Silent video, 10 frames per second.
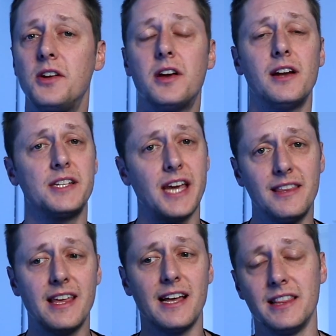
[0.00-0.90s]
then you're going to take
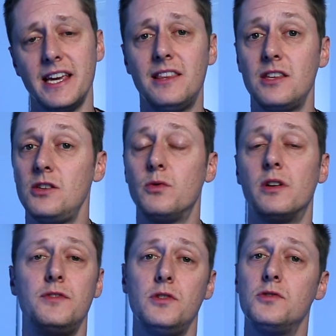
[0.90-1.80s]
that link that you would
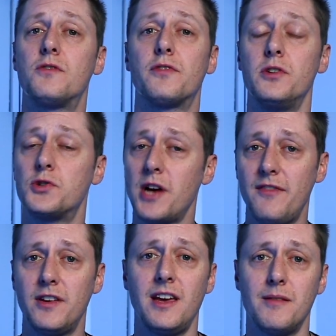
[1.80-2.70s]
have used for your
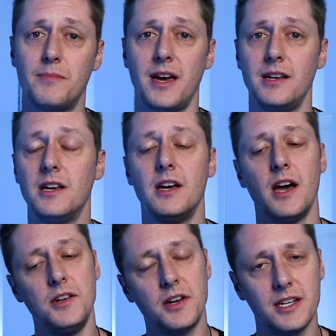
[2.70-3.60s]
traffic campaign
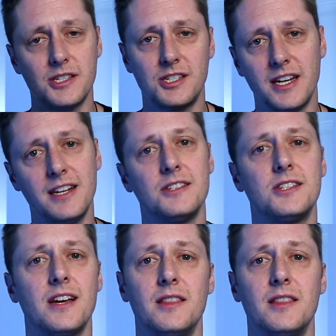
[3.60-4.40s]
and you're going to stick it inside